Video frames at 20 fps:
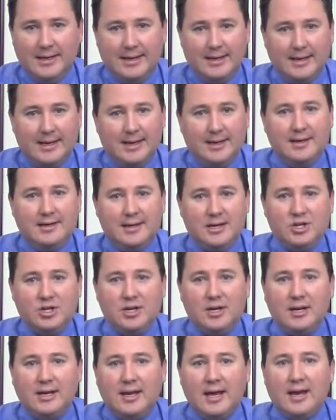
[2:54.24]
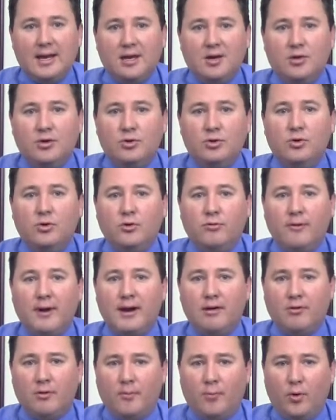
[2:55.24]
In addition to getting a Google
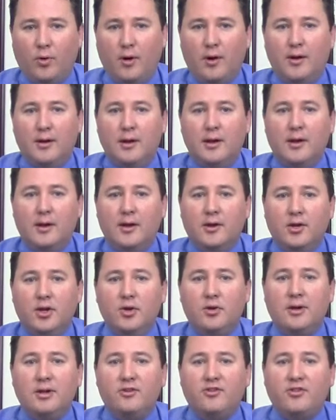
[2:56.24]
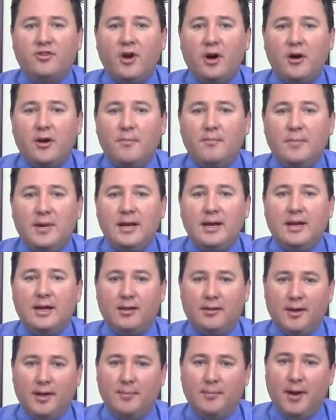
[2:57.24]
rank report, you can start
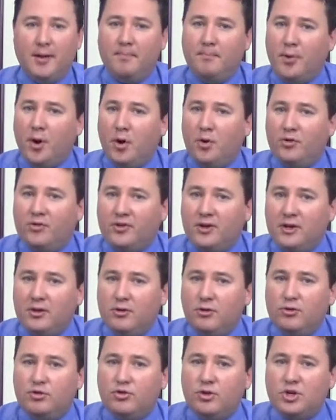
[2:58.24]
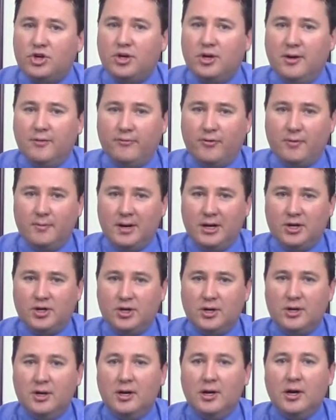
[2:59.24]
immediately by posting nutrition
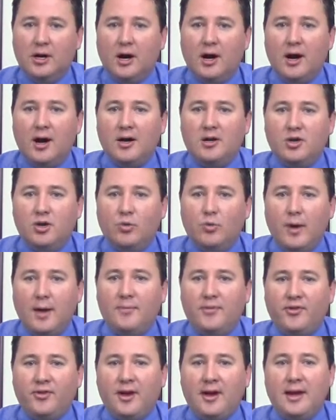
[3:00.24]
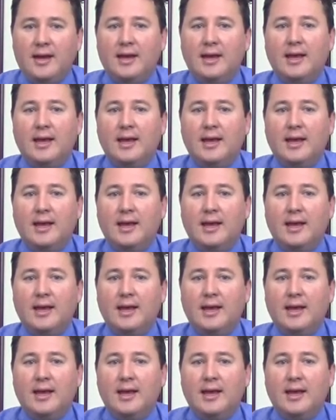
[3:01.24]
information on your website